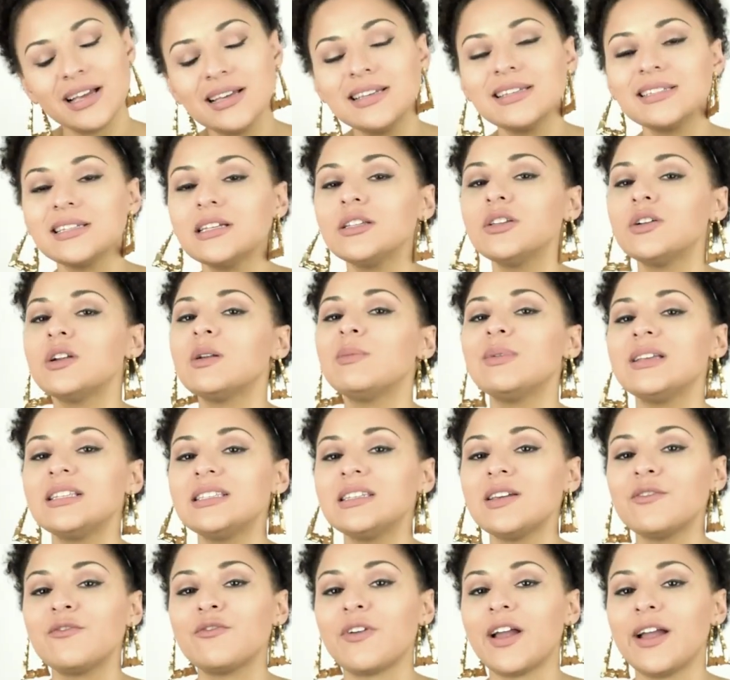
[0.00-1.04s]
it's a little bit
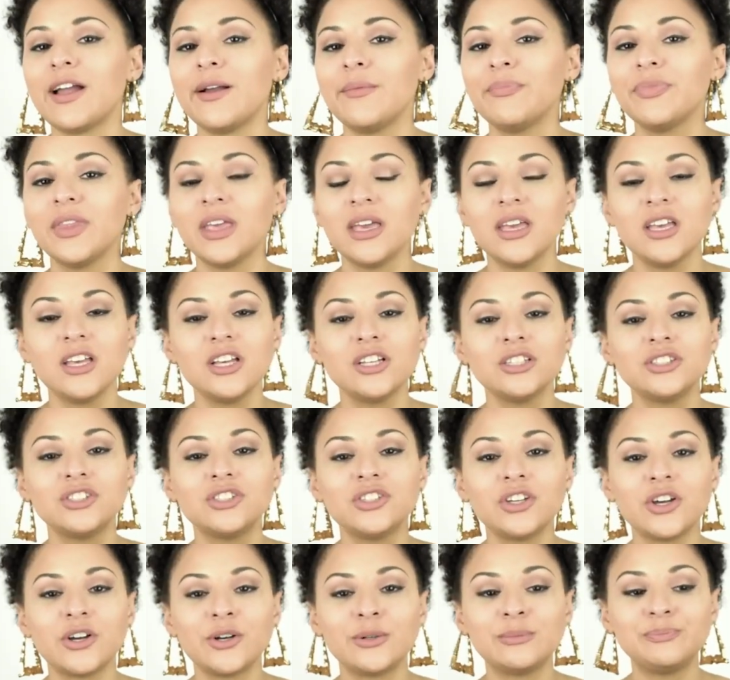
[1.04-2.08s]
different.
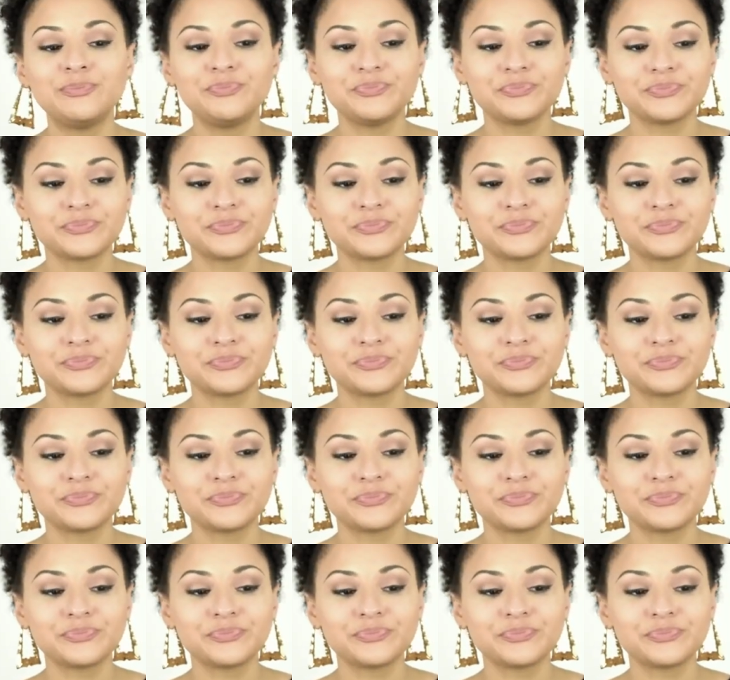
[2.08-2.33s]
So